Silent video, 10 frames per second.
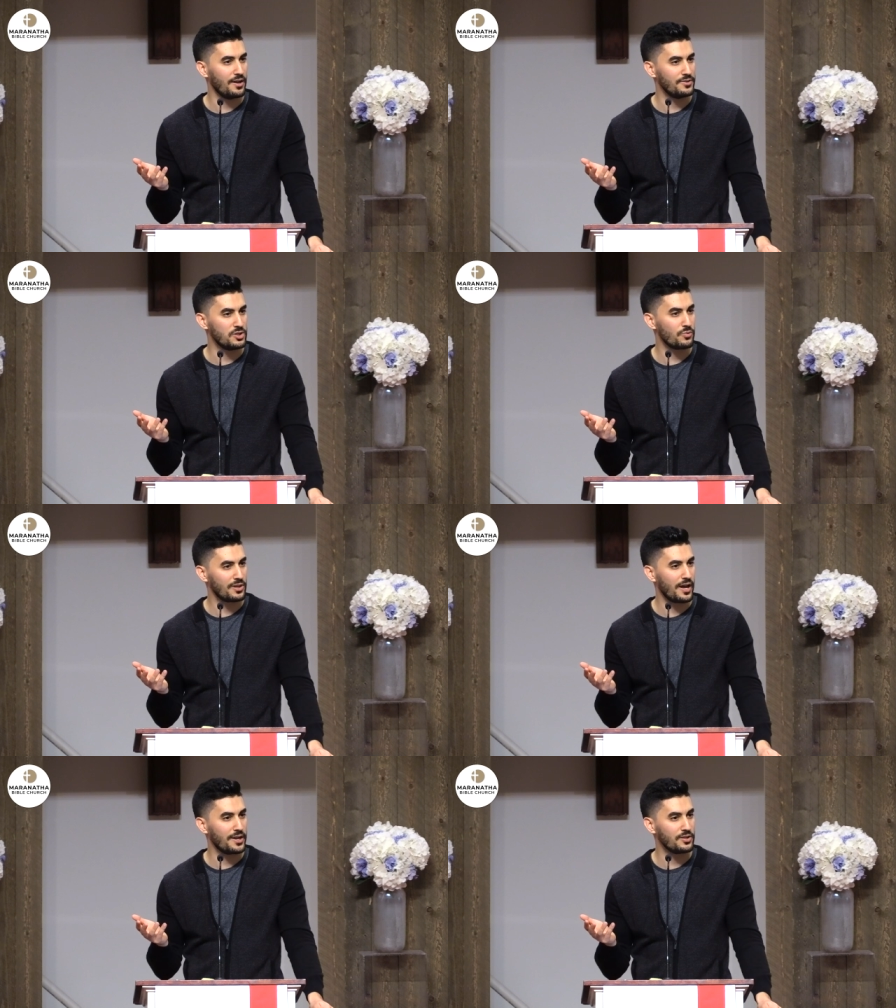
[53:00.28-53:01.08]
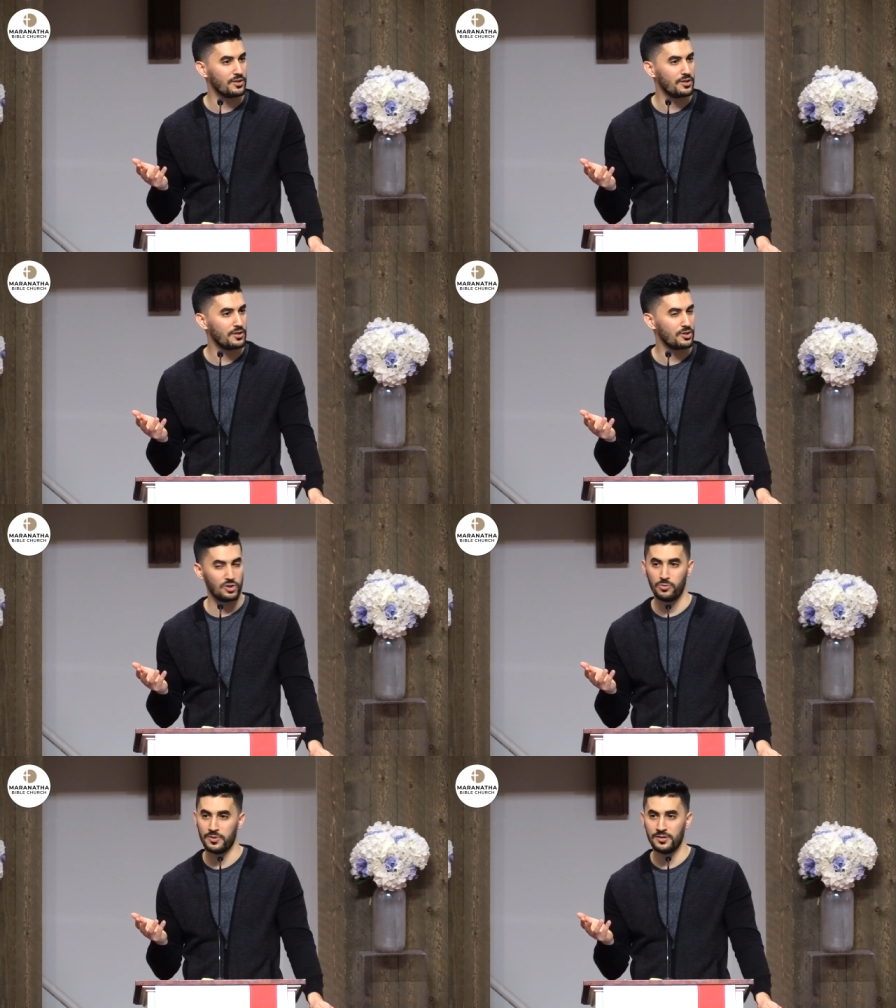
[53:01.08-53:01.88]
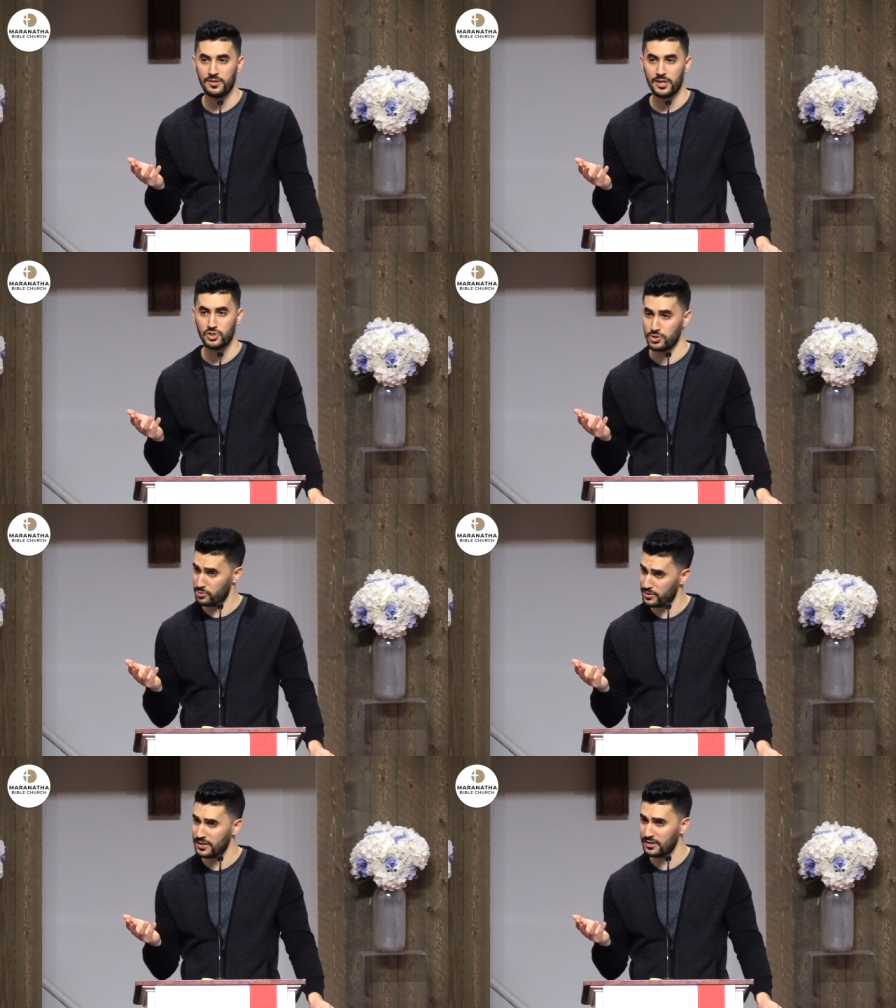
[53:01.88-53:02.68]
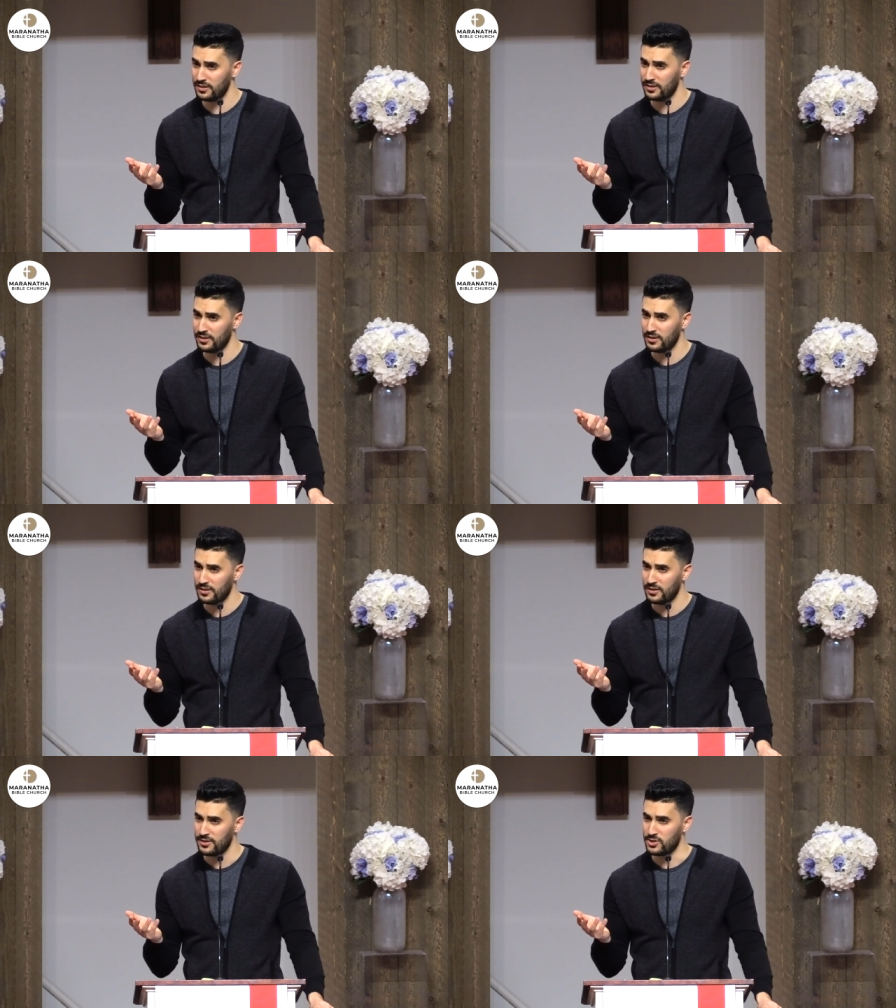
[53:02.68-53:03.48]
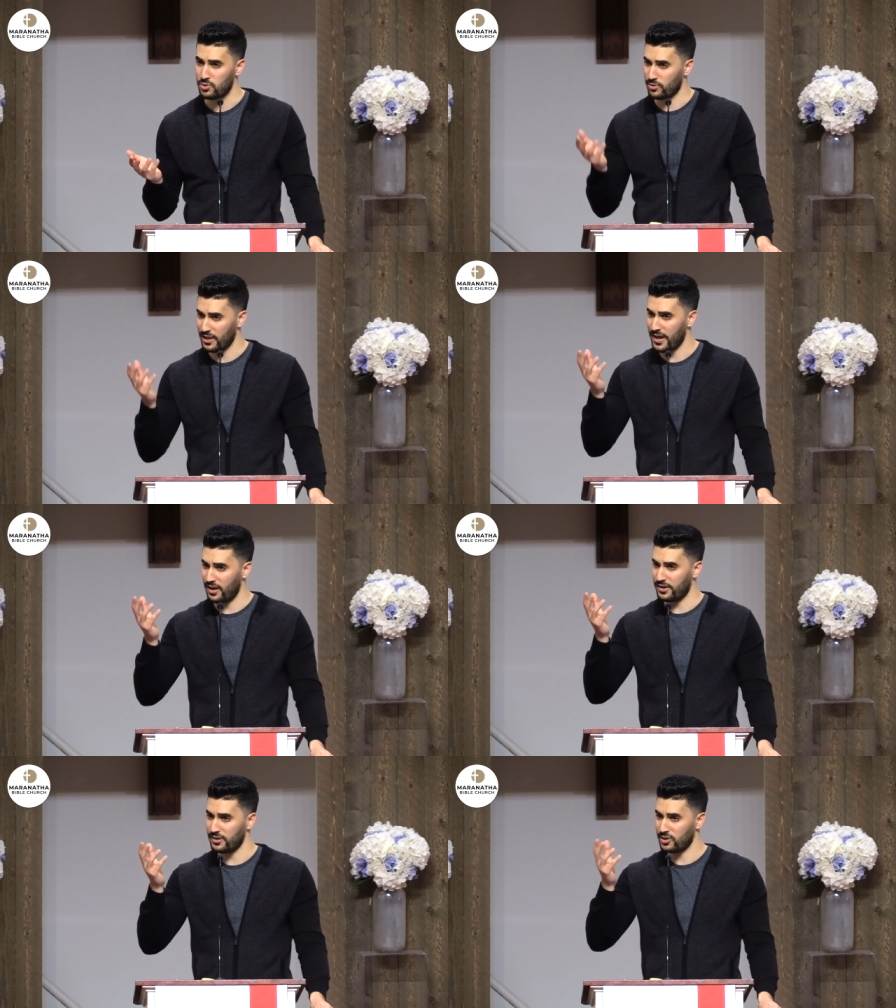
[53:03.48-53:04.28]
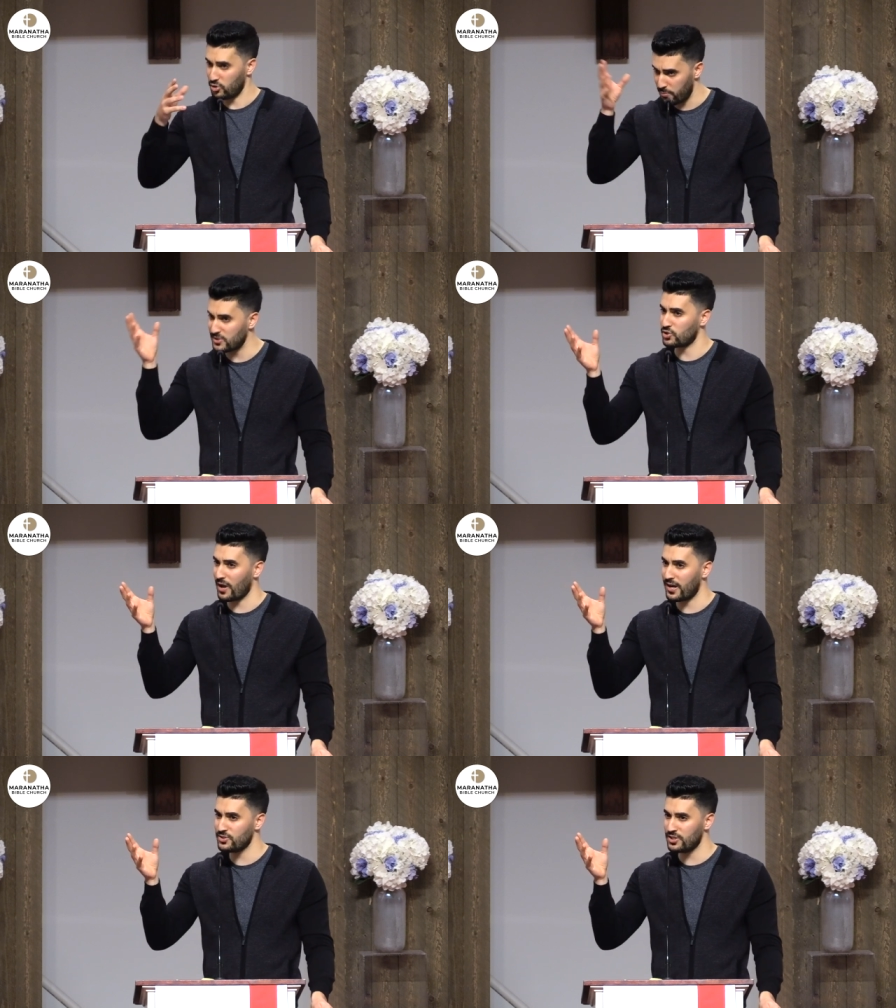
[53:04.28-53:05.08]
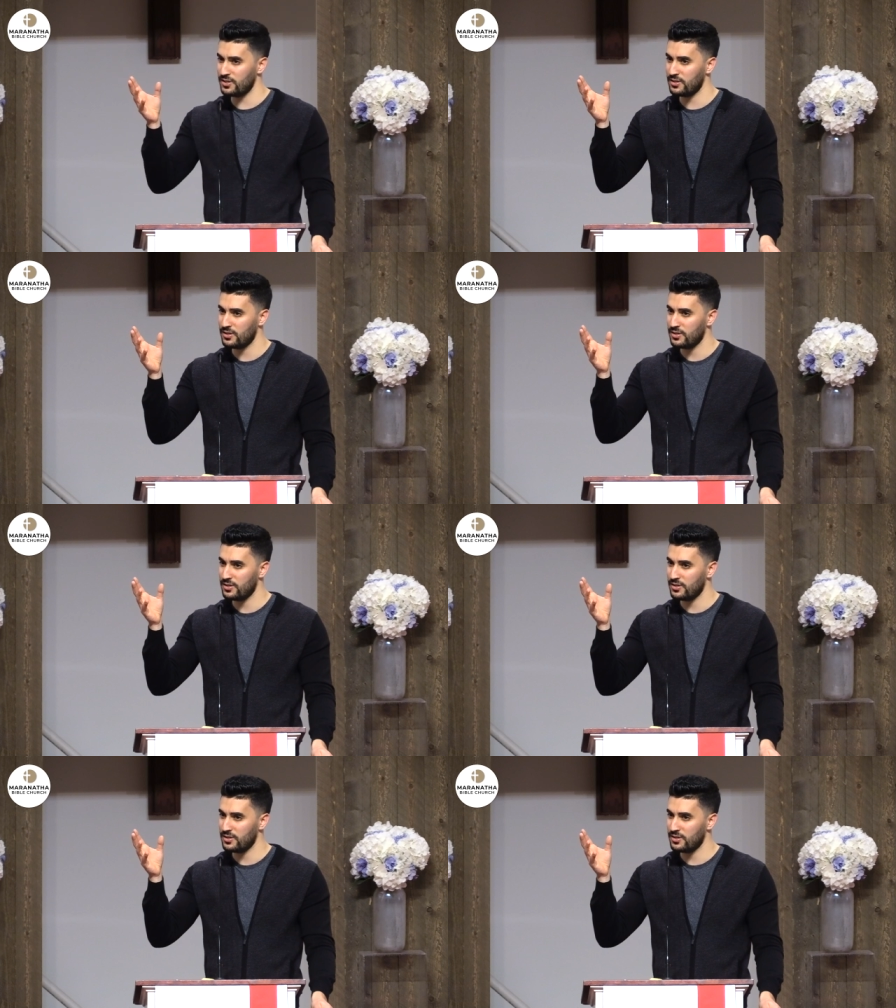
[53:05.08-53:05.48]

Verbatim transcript: on? Do you rely on human ingenuity? Do you rely on human strategy?